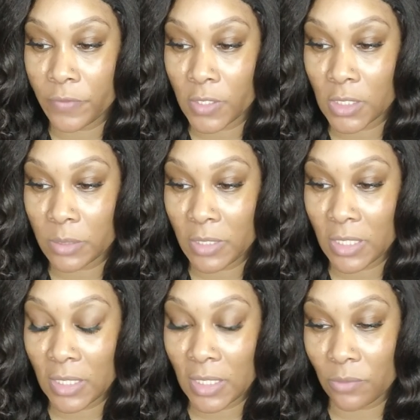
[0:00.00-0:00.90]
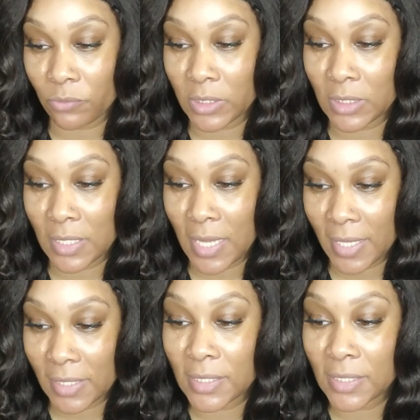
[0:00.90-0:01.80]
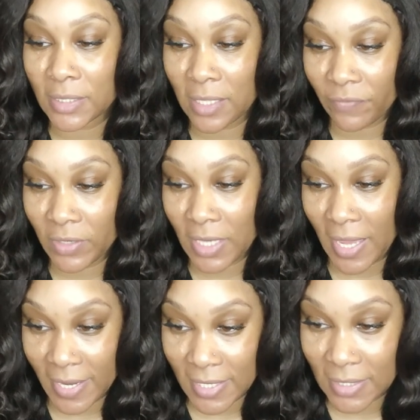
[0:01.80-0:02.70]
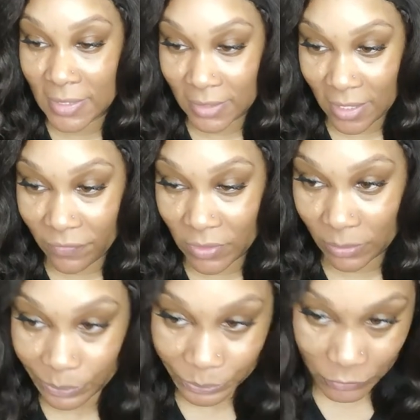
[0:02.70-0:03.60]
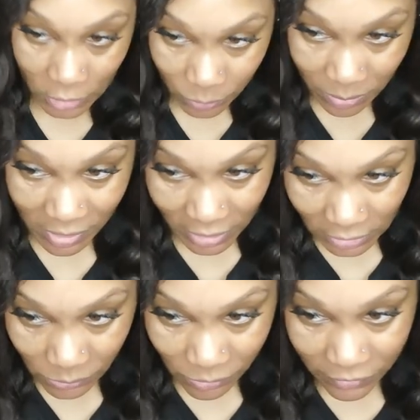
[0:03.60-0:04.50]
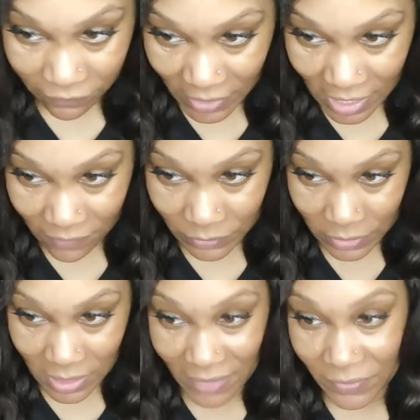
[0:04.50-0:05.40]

This month it was 97.87 because we paid 25 on it.